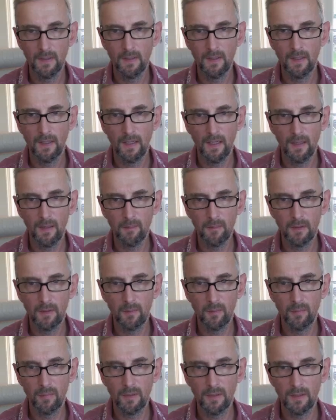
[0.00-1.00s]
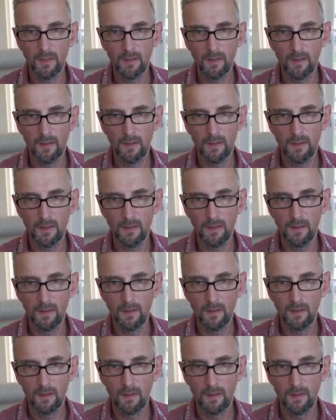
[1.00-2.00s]
I am going to bring in the
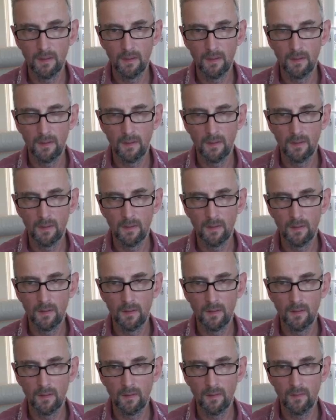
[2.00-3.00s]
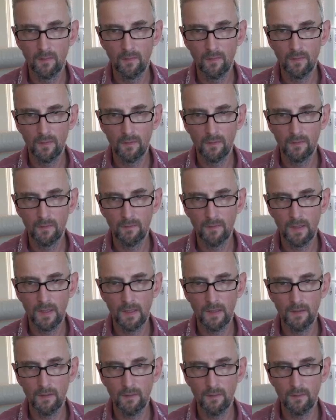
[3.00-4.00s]
filter
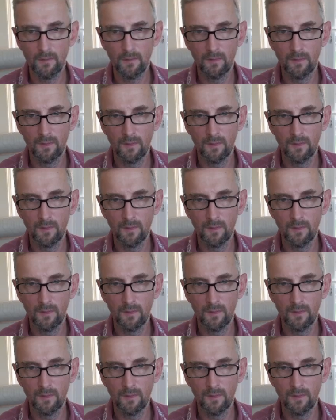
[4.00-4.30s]
values,